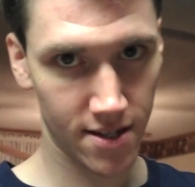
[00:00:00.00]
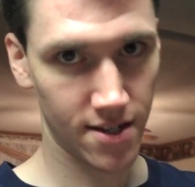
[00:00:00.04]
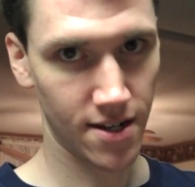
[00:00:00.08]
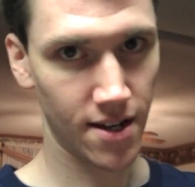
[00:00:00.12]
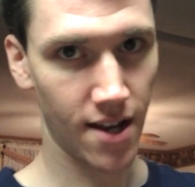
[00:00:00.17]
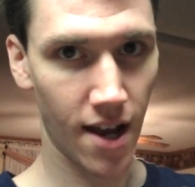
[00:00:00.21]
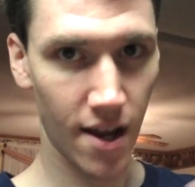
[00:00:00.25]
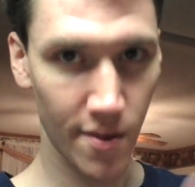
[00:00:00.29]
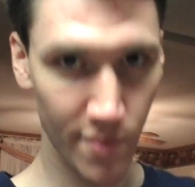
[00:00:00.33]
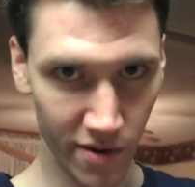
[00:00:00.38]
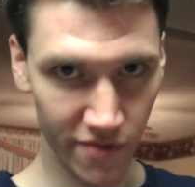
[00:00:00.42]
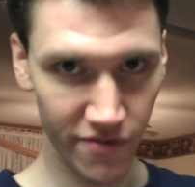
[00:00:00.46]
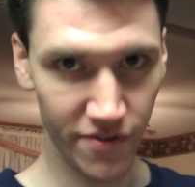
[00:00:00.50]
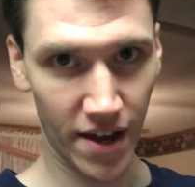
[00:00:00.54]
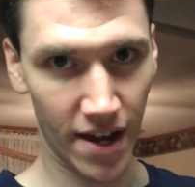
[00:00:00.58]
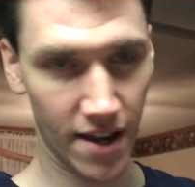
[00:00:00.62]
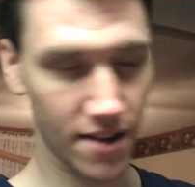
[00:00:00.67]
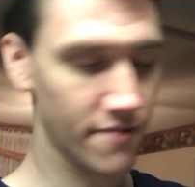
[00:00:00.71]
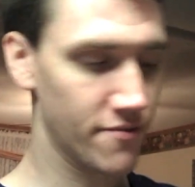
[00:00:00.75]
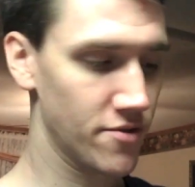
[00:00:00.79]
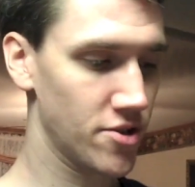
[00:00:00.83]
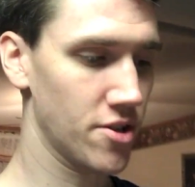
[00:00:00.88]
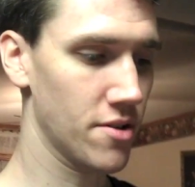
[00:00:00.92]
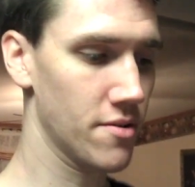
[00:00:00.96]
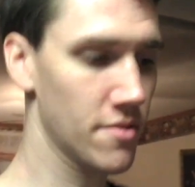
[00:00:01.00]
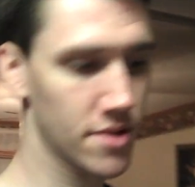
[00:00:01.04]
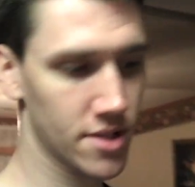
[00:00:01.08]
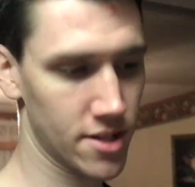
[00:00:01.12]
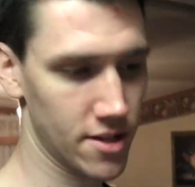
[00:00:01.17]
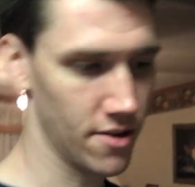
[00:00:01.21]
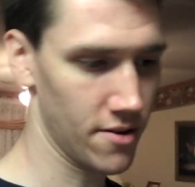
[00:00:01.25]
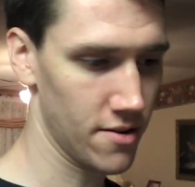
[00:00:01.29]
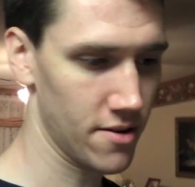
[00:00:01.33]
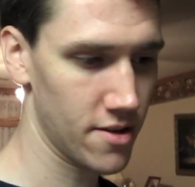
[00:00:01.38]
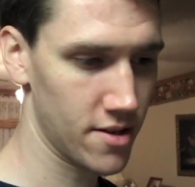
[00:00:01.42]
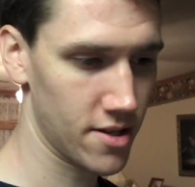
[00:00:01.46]
and I am a fan of Jones
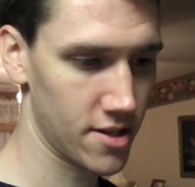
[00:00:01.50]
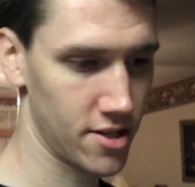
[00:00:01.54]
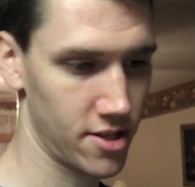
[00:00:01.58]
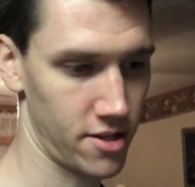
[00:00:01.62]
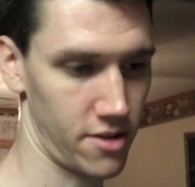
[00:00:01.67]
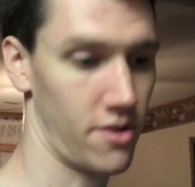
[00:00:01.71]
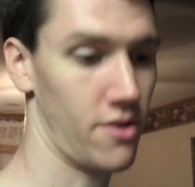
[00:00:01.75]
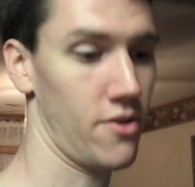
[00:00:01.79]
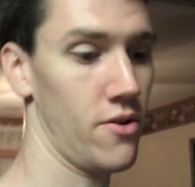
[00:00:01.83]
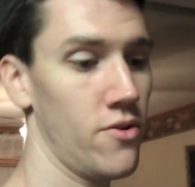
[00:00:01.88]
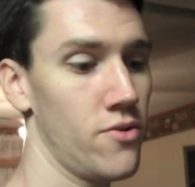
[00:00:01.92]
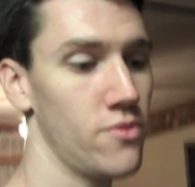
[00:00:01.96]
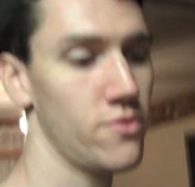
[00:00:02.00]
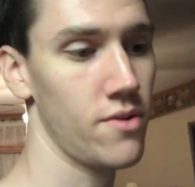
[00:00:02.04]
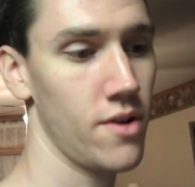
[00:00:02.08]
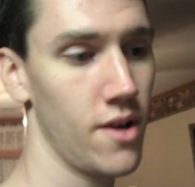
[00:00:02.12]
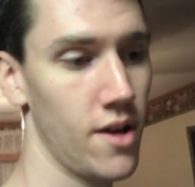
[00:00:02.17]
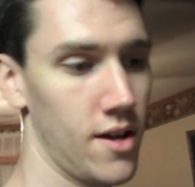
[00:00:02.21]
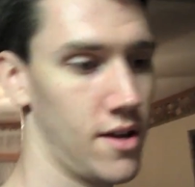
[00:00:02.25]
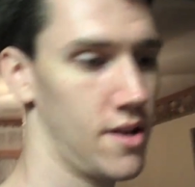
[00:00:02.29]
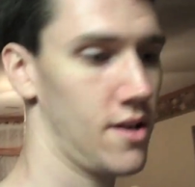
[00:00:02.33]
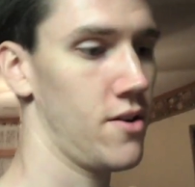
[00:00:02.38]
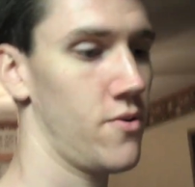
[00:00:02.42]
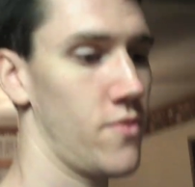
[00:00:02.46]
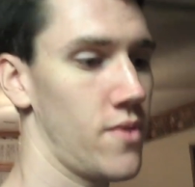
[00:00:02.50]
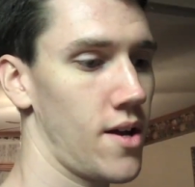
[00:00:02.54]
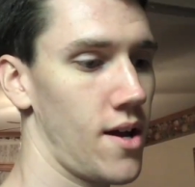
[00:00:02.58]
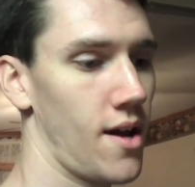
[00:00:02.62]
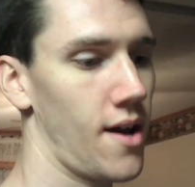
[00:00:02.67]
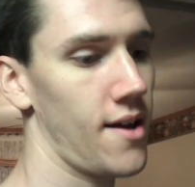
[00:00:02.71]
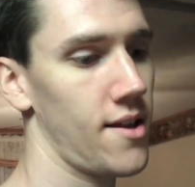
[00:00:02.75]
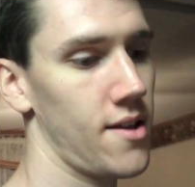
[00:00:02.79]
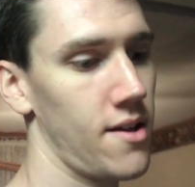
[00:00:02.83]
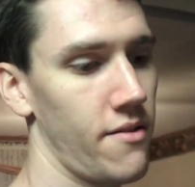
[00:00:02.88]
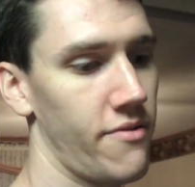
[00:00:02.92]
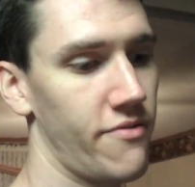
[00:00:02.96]
soda, so we
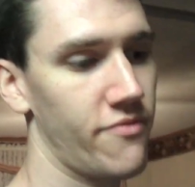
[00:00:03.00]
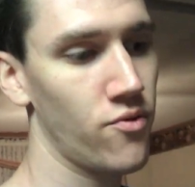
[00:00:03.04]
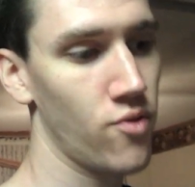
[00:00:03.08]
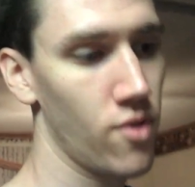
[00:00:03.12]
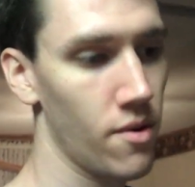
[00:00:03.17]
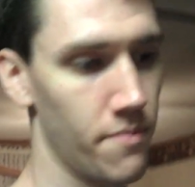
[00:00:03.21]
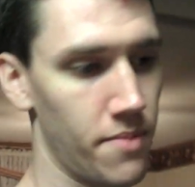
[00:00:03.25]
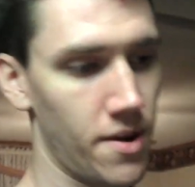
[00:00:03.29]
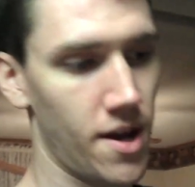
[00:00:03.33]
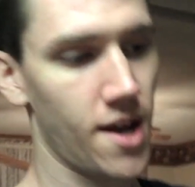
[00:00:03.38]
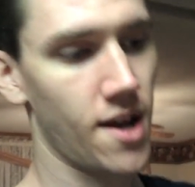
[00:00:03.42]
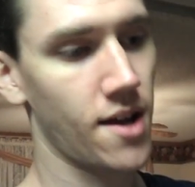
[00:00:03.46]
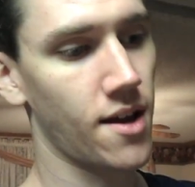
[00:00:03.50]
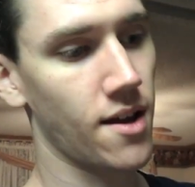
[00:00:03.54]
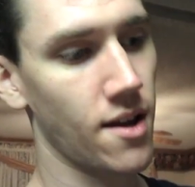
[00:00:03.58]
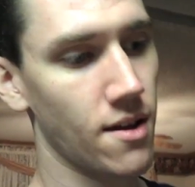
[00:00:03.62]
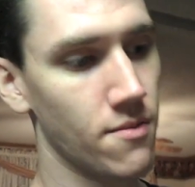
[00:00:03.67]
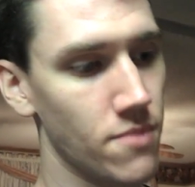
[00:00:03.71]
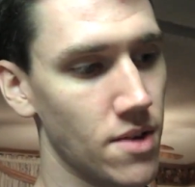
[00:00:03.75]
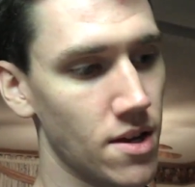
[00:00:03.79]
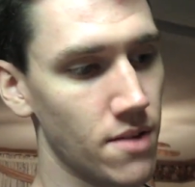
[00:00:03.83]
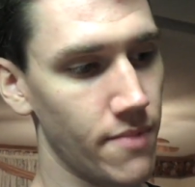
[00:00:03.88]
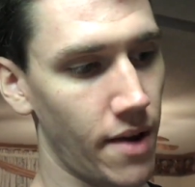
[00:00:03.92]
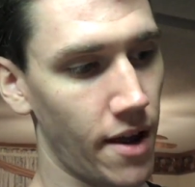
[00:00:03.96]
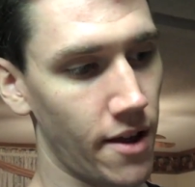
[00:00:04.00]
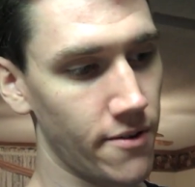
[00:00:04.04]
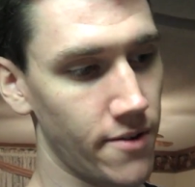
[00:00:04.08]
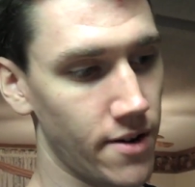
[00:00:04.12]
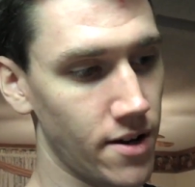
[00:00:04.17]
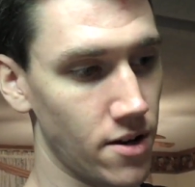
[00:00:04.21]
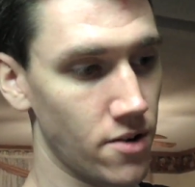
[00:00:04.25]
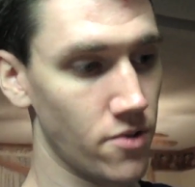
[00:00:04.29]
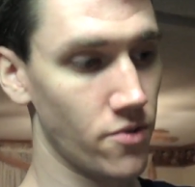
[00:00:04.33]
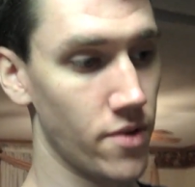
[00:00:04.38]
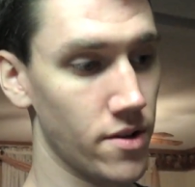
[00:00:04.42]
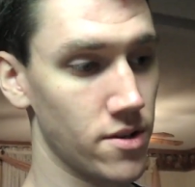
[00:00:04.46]
got a four pack, and me and Mallory
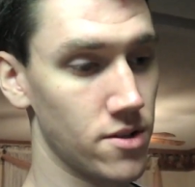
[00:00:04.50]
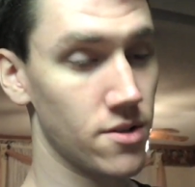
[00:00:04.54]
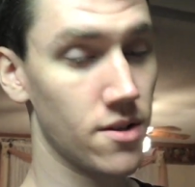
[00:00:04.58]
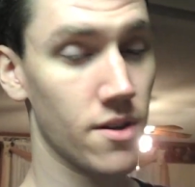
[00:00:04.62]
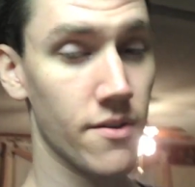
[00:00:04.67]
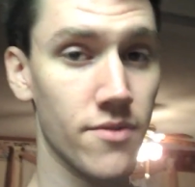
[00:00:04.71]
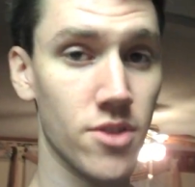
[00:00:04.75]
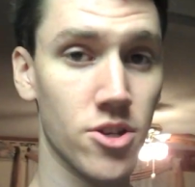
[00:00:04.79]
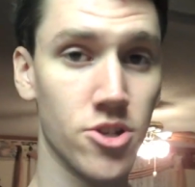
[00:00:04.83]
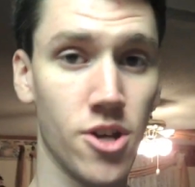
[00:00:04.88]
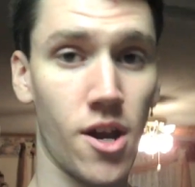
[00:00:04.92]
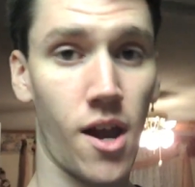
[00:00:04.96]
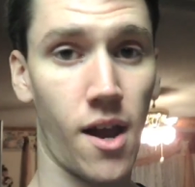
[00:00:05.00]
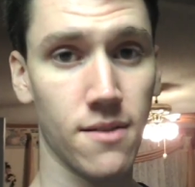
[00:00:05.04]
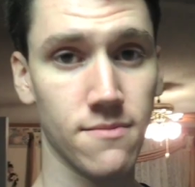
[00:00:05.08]
are going to give it a shot.